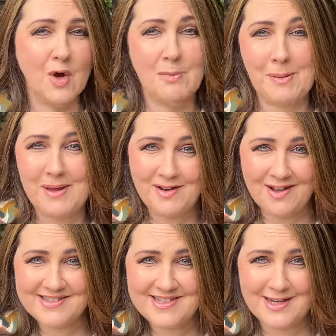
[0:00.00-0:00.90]
or maybe a
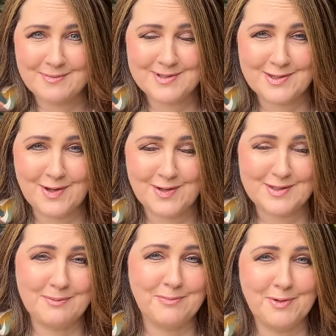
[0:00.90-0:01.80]
nice denim skirt and
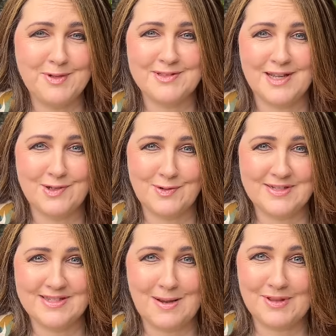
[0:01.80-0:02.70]
some boots, and
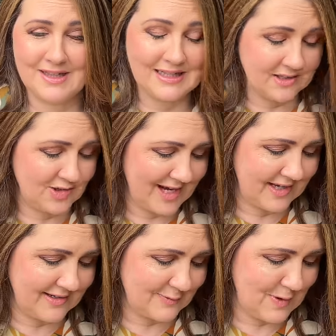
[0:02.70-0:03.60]
dress it up with a little
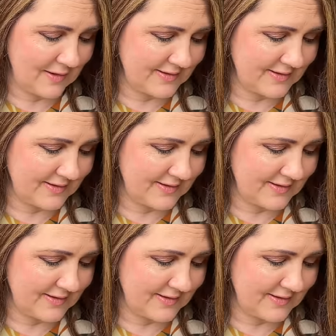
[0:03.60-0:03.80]
jacket as well.